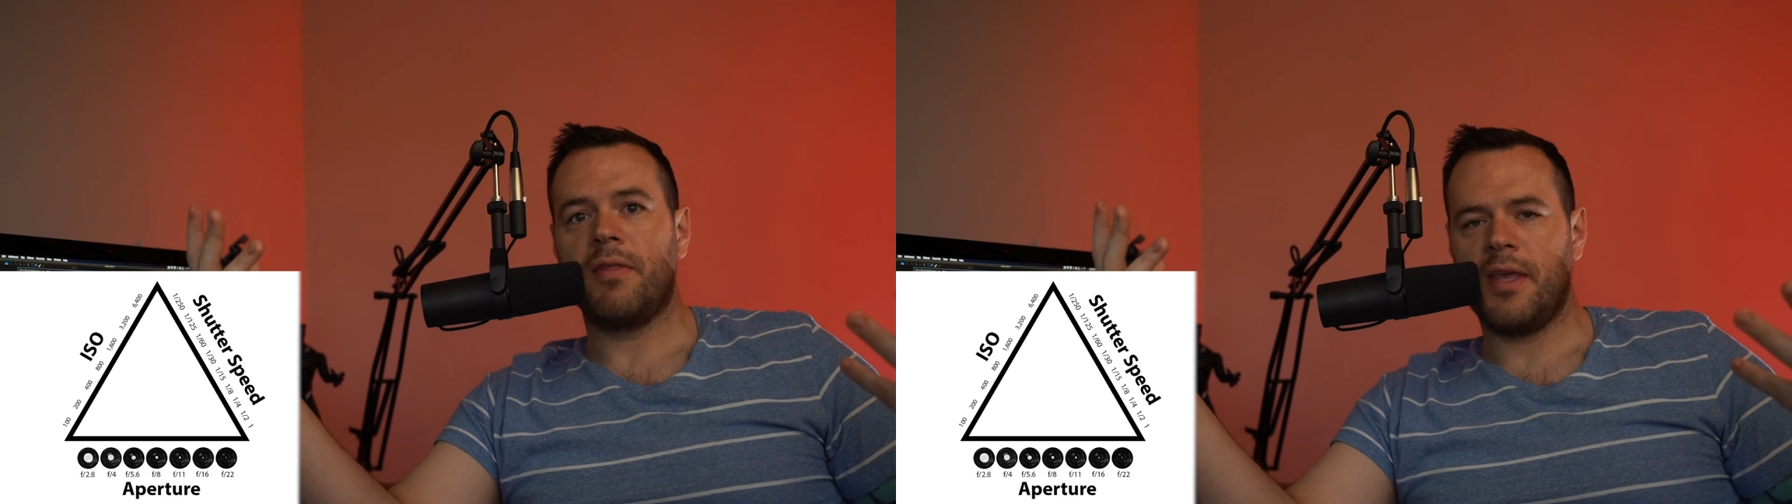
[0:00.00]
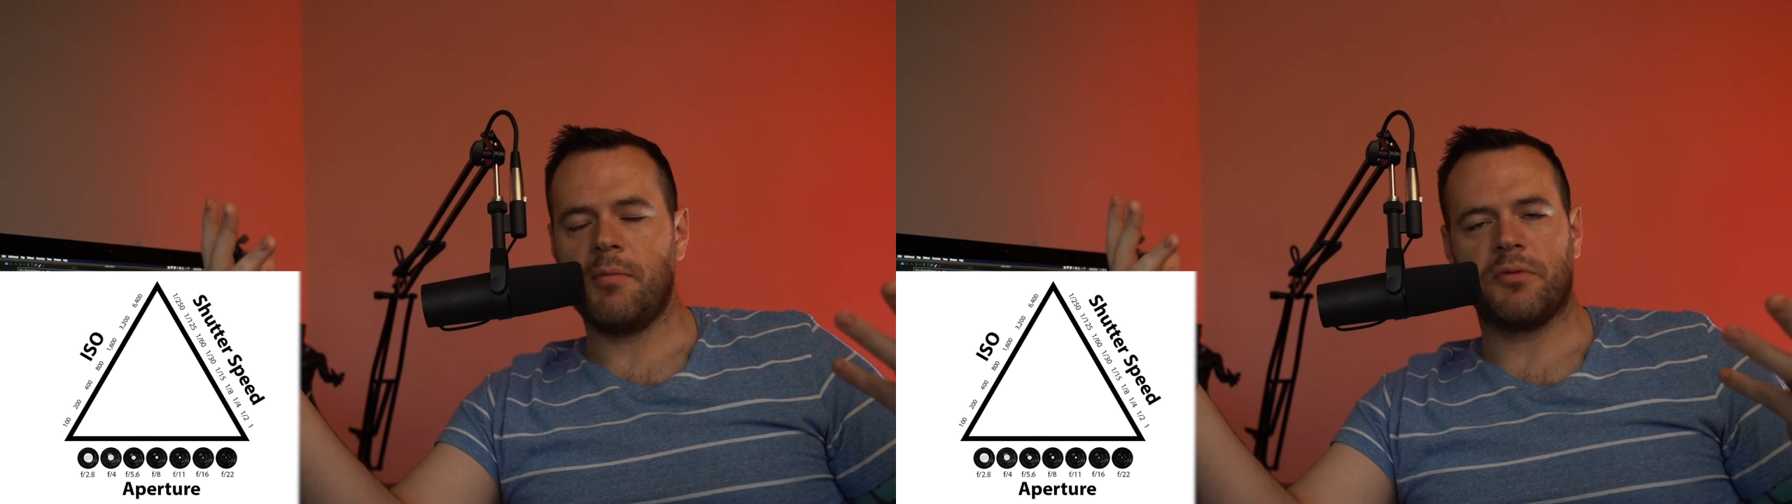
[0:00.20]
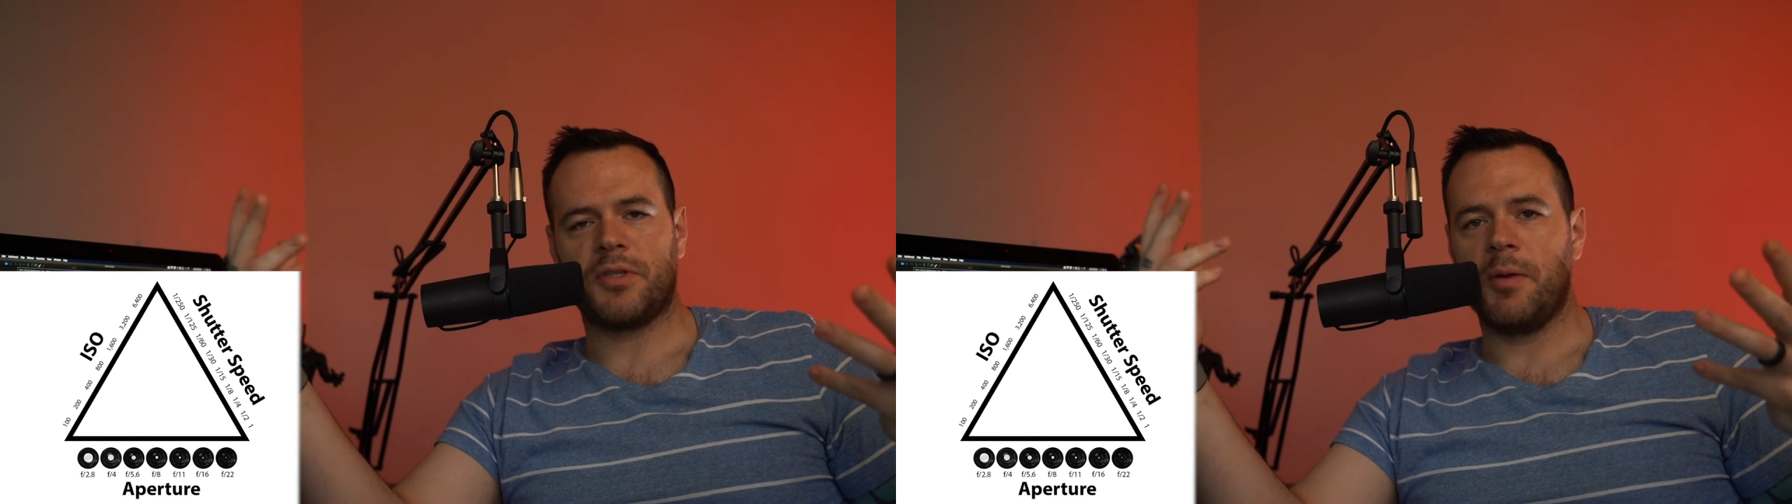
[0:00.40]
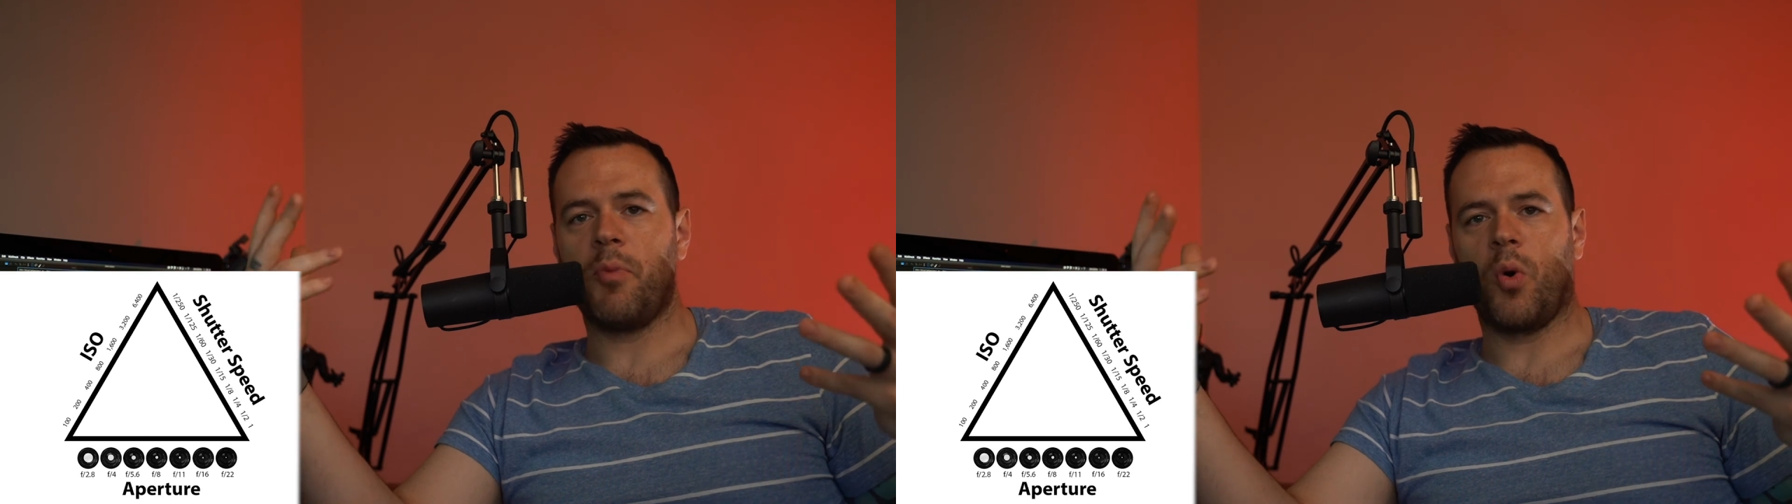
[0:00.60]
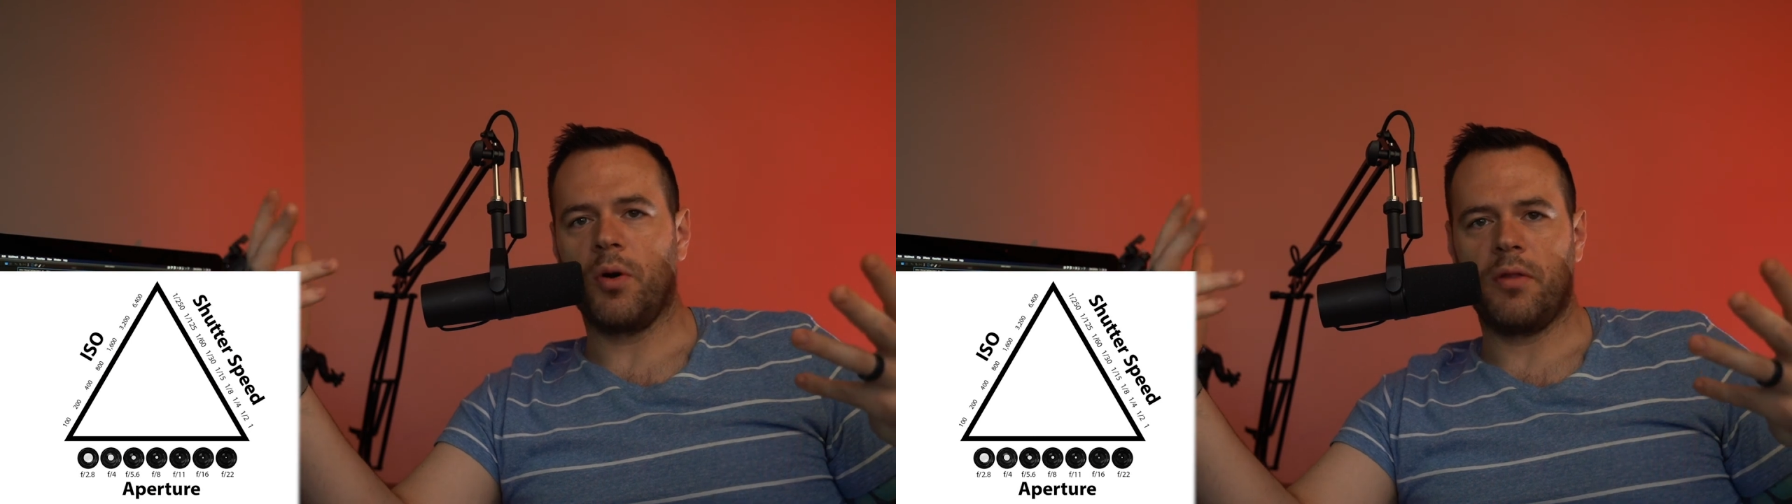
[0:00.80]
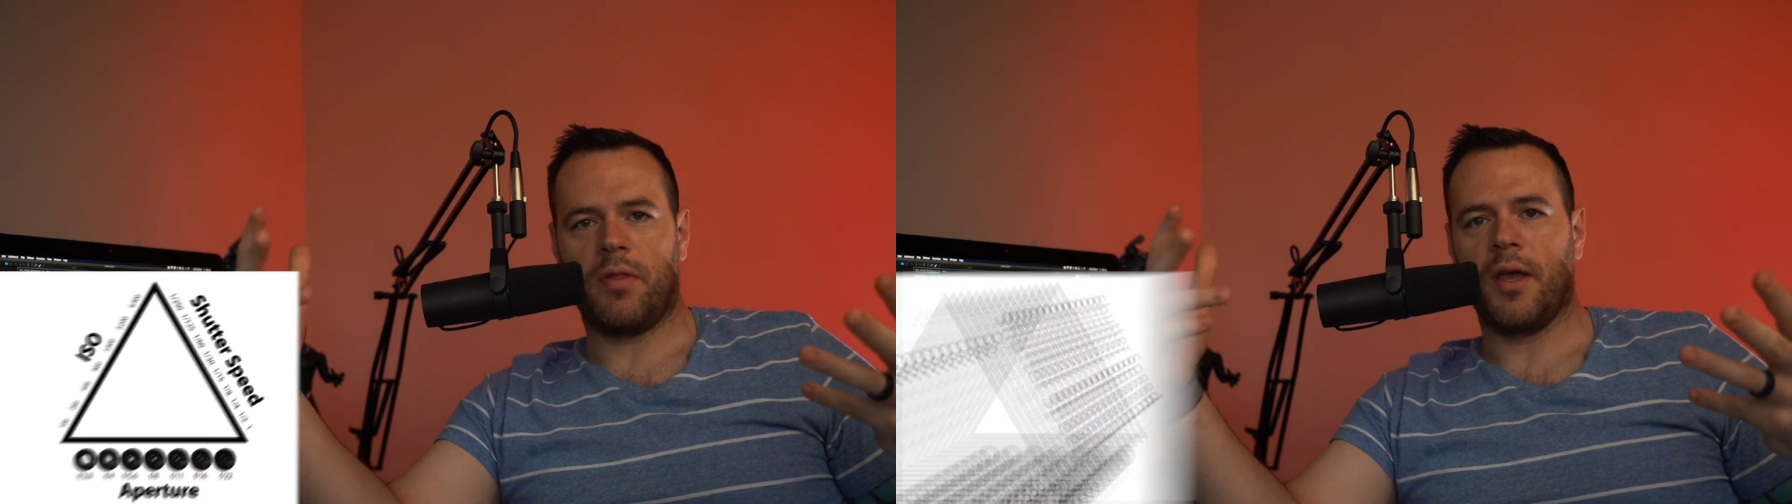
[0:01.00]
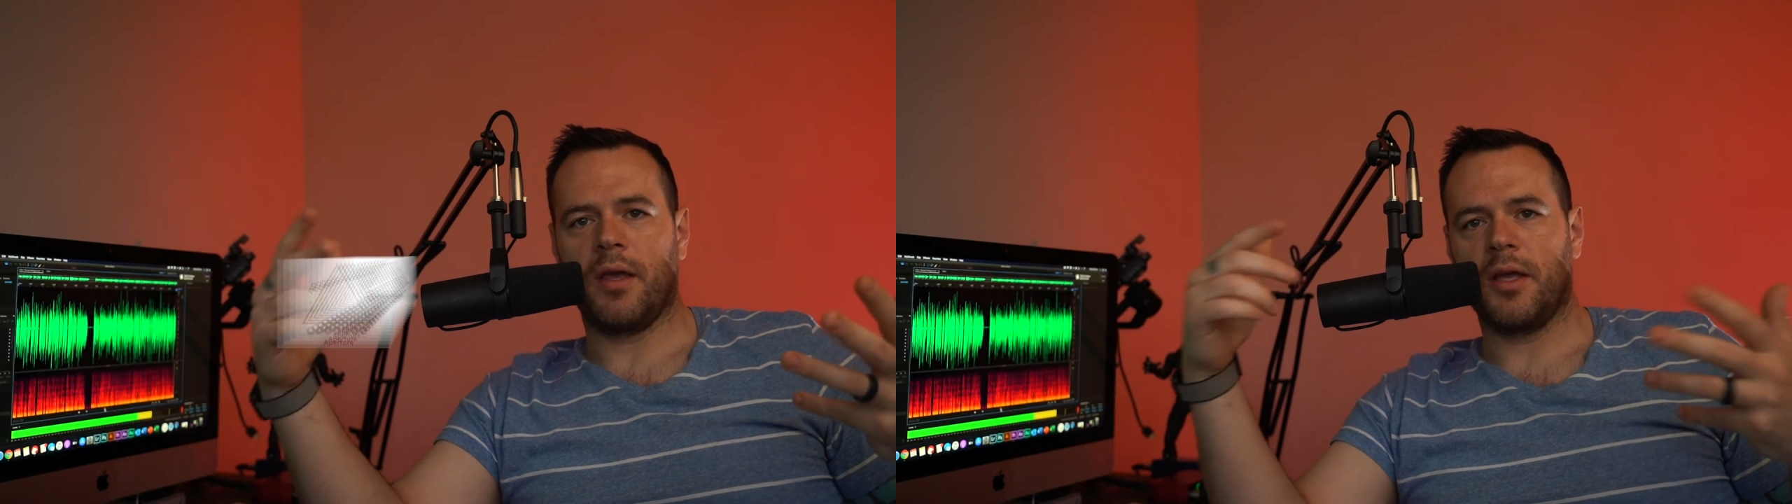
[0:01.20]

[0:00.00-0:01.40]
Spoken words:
the most important thing.